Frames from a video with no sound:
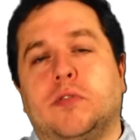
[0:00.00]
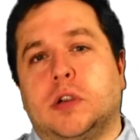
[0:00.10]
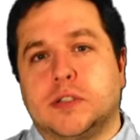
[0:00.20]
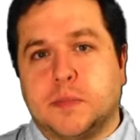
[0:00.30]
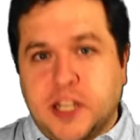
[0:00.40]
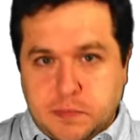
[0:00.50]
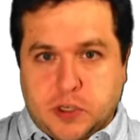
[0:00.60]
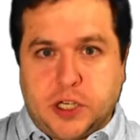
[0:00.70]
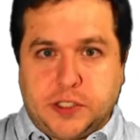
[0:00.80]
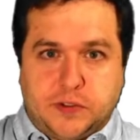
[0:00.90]
as many
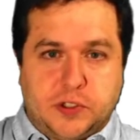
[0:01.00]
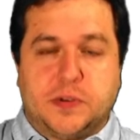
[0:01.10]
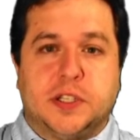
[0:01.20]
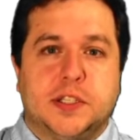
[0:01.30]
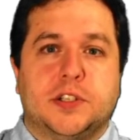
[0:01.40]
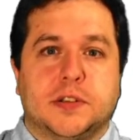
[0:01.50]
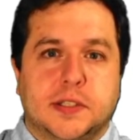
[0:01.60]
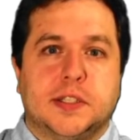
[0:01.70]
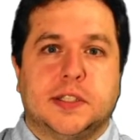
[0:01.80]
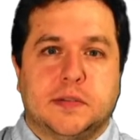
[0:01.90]
parts of the transition
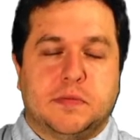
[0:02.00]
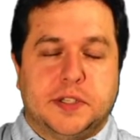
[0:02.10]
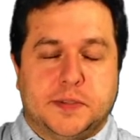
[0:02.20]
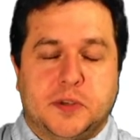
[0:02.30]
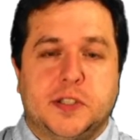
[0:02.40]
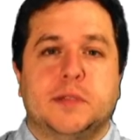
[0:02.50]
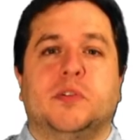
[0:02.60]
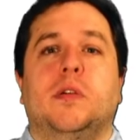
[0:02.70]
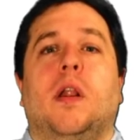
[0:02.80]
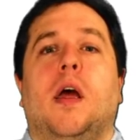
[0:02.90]
system as
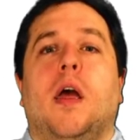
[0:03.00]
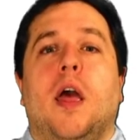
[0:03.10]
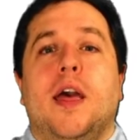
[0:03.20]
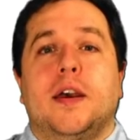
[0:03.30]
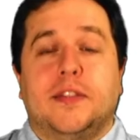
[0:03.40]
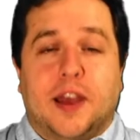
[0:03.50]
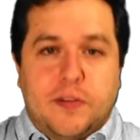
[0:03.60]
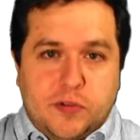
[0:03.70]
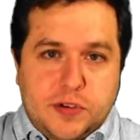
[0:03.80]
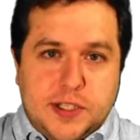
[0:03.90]
possible,
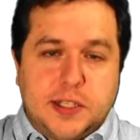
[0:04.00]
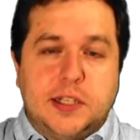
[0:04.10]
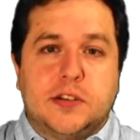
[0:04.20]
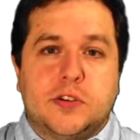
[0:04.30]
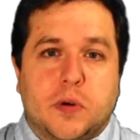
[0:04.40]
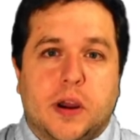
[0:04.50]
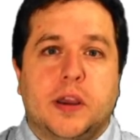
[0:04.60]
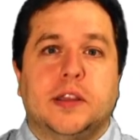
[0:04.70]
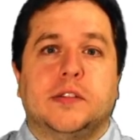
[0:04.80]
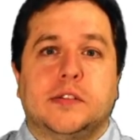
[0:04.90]
diversity
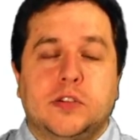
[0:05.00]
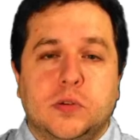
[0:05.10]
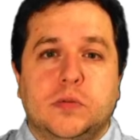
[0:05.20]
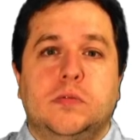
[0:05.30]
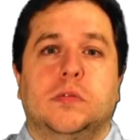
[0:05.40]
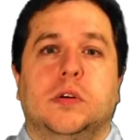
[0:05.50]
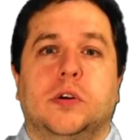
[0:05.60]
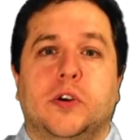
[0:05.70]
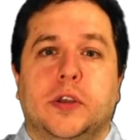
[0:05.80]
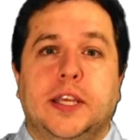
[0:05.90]
tries to
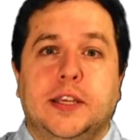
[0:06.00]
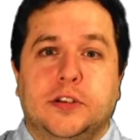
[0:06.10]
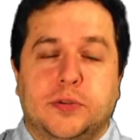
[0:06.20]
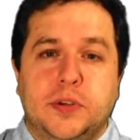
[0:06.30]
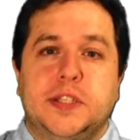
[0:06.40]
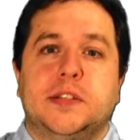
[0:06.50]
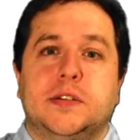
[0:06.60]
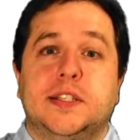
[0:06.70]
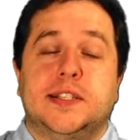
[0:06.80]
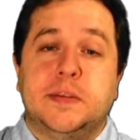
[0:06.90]
increase the
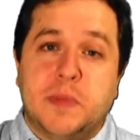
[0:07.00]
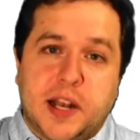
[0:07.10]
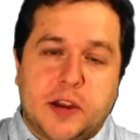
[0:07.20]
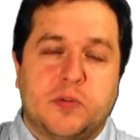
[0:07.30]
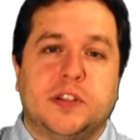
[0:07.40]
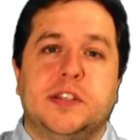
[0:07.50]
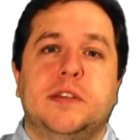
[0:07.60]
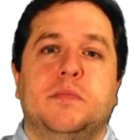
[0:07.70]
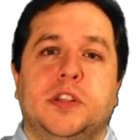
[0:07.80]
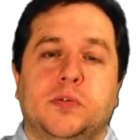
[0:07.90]
dissimilarity
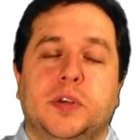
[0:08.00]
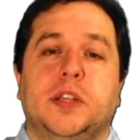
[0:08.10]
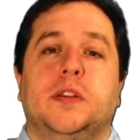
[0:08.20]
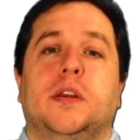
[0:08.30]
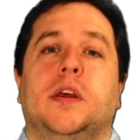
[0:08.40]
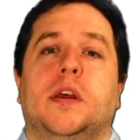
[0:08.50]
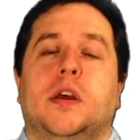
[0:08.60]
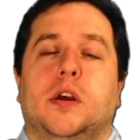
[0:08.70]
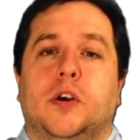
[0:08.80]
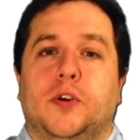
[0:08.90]
between
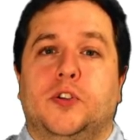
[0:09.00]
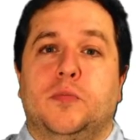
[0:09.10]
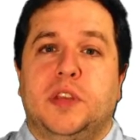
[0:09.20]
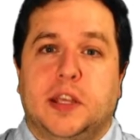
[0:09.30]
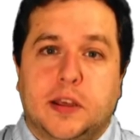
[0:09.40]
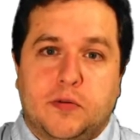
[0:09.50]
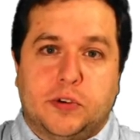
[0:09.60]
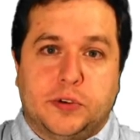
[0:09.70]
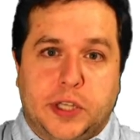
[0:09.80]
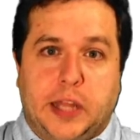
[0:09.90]
the
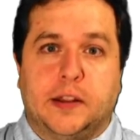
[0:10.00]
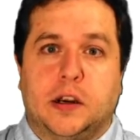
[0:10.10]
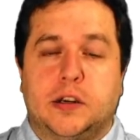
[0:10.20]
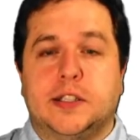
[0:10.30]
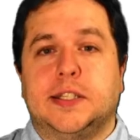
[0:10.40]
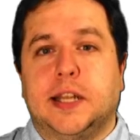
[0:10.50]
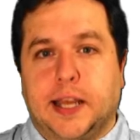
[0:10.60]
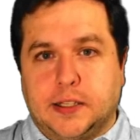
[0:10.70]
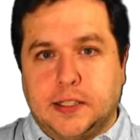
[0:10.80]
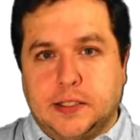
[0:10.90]
behavior that are selected.